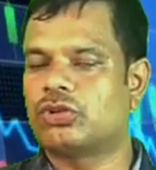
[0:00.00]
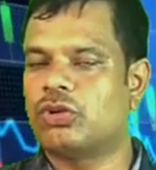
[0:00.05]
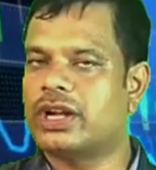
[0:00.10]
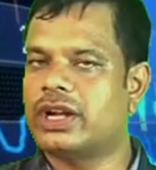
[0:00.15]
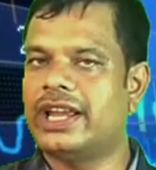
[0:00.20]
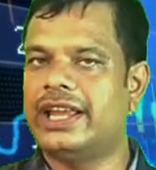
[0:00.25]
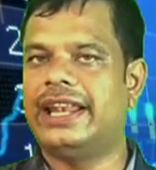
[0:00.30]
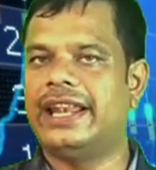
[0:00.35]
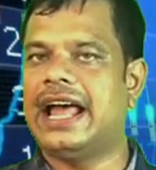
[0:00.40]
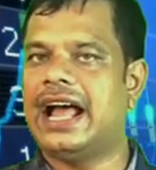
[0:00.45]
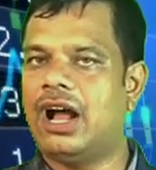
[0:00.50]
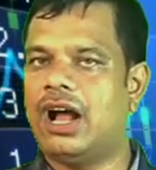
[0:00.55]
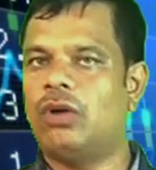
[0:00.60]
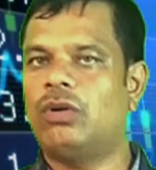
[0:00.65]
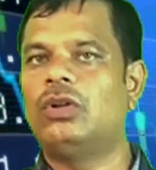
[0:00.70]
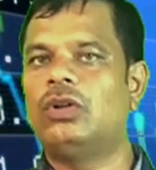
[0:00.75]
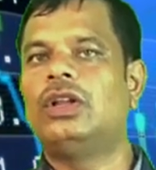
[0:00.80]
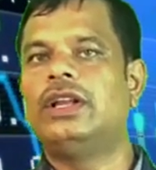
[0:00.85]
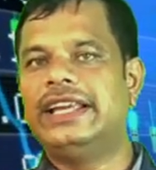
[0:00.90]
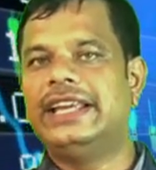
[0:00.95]
Okay,
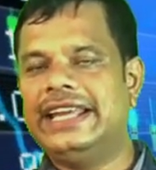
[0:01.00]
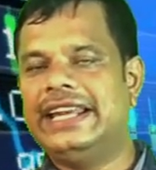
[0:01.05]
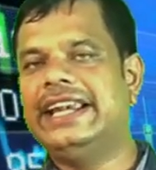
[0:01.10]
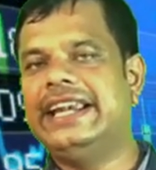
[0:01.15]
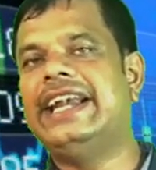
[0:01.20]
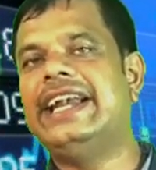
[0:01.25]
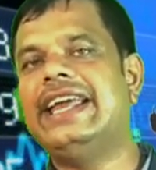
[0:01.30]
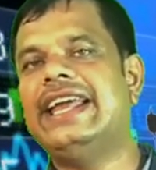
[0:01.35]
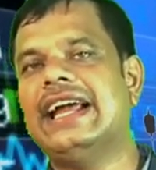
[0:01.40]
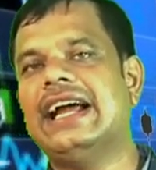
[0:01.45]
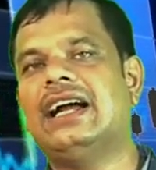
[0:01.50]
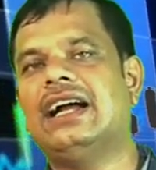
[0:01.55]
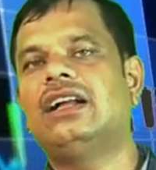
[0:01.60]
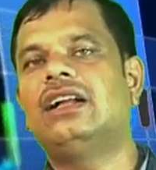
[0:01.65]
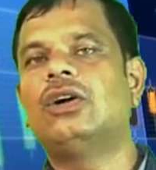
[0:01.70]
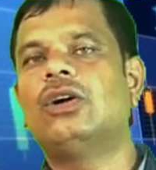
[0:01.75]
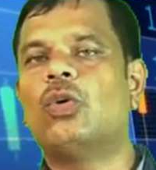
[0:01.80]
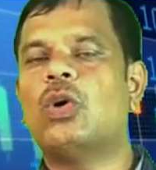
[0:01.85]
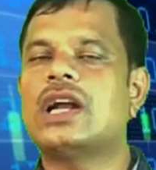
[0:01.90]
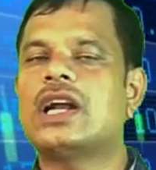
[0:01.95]
now in India,
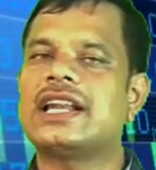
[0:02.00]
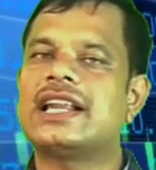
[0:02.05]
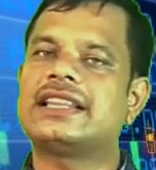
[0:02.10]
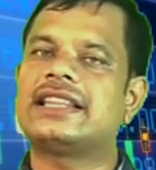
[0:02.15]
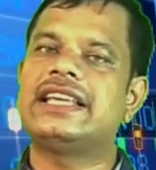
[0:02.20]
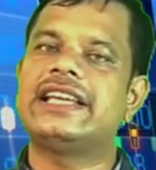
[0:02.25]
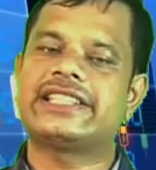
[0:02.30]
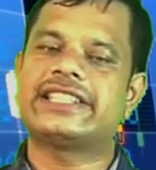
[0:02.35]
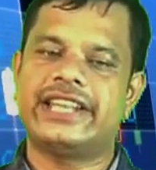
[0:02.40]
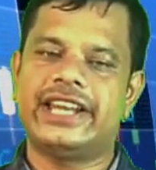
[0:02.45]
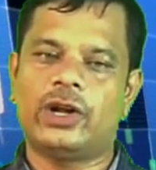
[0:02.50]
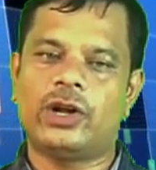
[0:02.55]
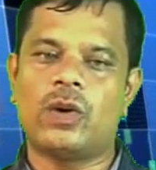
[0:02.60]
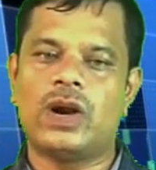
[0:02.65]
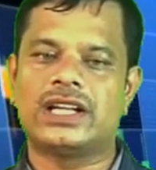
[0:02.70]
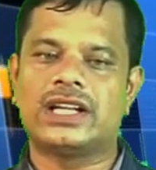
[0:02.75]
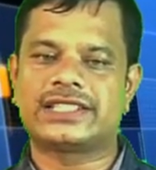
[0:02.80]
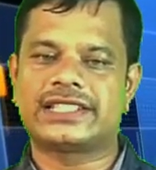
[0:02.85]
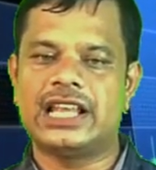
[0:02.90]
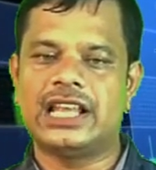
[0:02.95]
what are things
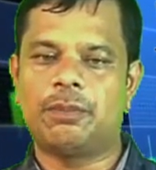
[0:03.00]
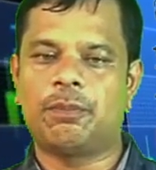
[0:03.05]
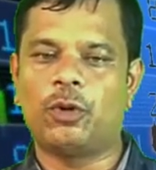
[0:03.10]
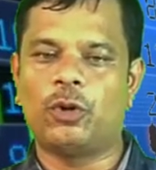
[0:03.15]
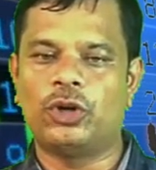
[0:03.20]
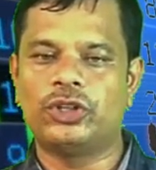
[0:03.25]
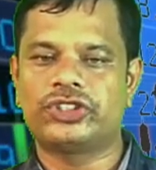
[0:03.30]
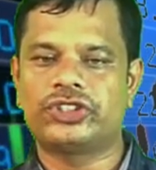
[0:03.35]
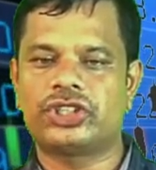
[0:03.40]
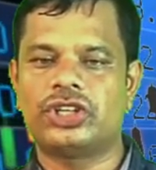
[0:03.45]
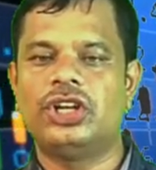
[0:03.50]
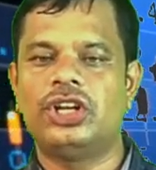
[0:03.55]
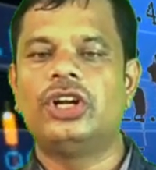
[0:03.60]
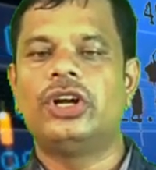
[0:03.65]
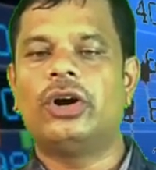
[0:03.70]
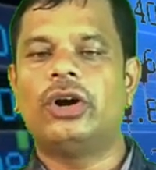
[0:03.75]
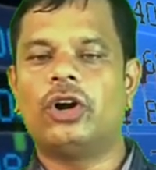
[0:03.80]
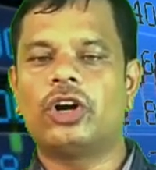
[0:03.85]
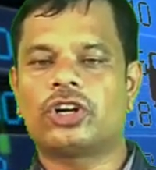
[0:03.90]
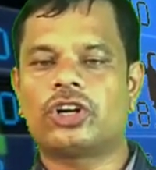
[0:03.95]
required? Cell phones,
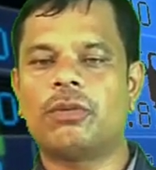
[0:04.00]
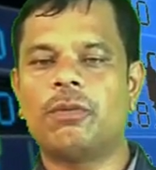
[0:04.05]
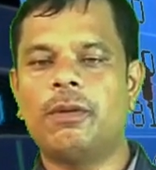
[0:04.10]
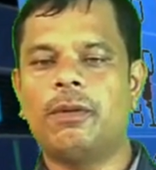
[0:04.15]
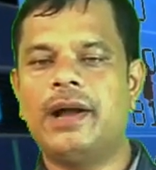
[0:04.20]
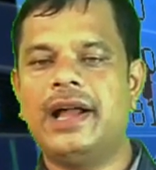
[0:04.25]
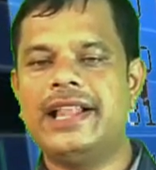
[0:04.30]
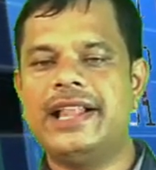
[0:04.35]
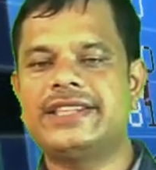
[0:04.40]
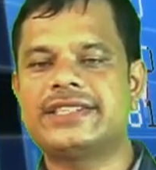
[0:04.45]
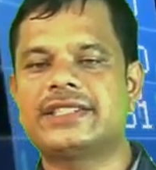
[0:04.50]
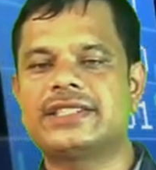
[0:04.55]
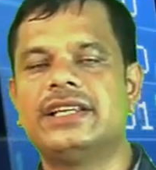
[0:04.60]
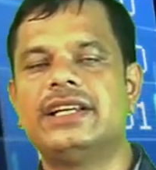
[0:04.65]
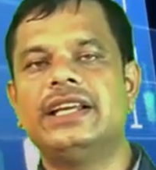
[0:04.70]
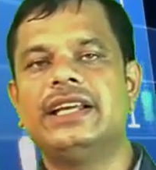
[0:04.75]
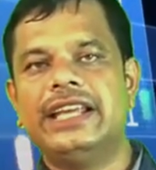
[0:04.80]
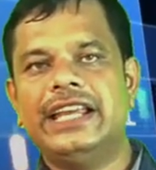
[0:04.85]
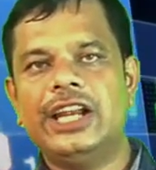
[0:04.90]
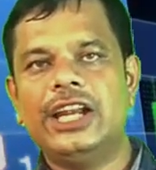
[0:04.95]
automobiles,
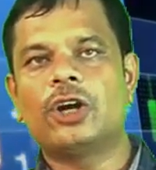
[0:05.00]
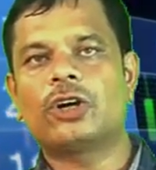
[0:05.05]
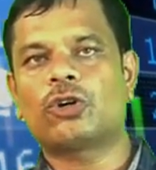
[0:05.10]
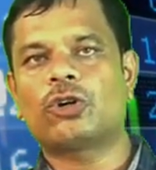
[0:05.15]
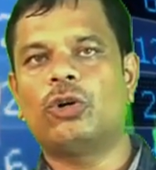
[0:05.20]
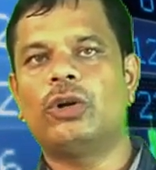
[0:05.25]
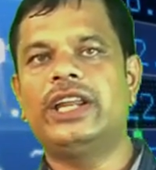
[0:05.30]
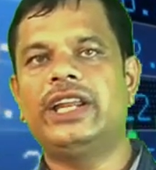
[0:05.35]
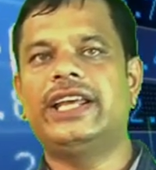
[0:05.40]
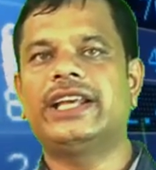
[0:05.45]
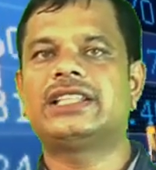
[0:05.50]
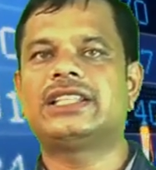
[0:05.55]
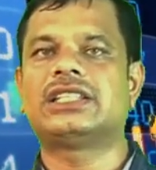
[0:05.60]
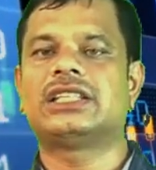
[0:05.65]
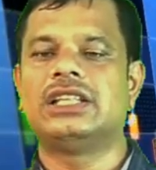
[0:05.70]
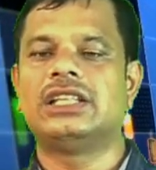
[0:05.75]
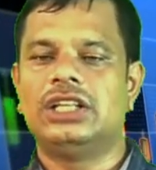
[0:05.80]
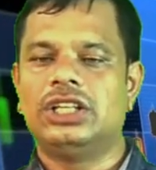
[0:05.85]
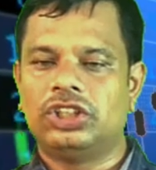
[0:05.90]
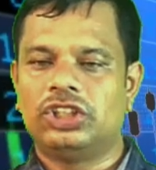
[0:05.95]
electronics,
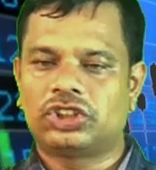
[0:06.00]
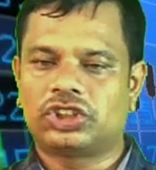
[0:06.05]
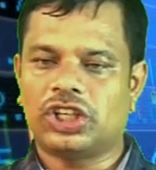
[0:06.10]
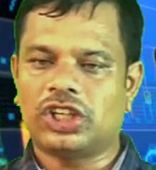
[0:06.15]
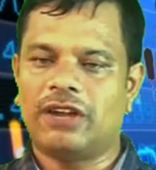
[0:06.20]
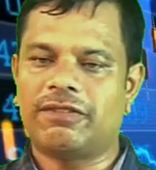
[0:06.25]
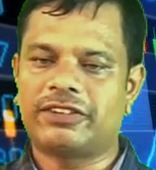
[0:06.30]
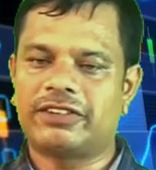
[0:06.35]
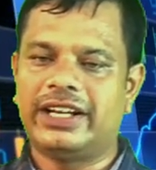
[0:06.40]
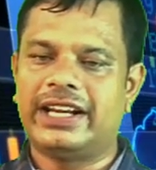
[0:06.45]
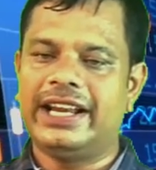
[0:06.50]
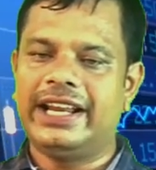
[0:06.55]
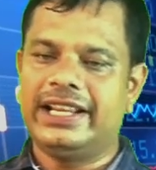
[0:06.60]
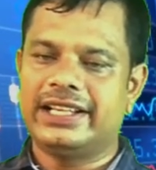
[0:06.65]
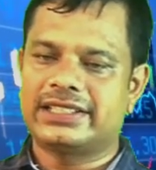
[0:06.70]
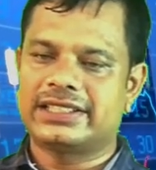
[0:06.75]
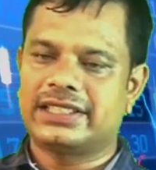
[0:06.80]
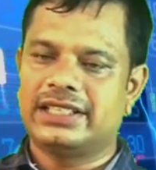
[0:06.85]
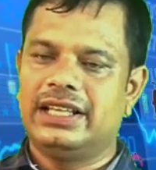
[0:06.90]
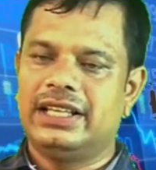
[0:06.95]
soft
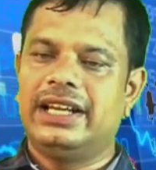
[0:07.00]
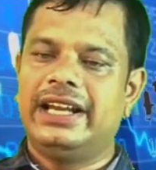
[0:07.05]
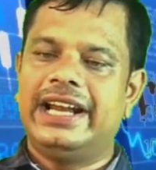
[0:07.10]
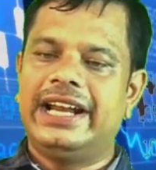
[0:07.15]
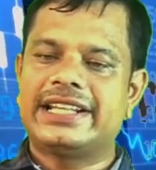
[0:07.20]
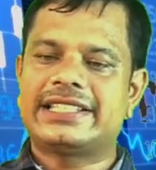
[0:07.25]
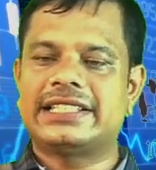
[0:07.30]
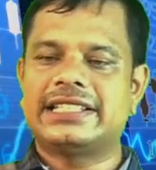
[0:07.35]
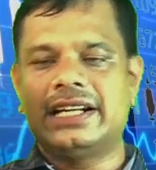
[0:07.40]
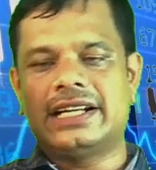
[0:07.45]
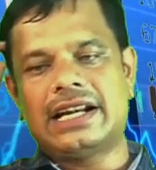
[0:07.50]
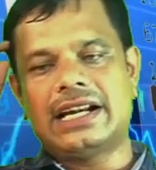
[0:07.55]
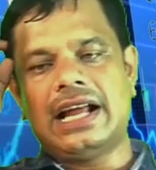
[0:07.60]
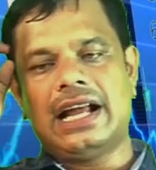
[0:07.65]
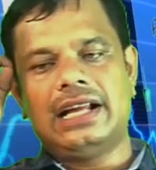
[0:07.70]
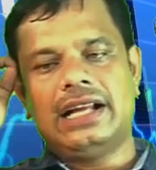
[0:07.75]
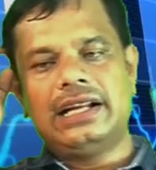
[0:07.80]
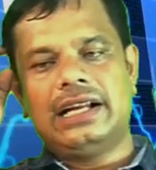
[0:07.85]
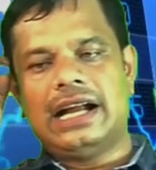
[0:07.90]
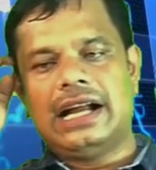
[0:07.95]
drinks,
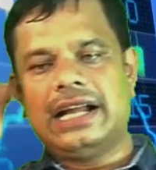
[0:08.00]
etc.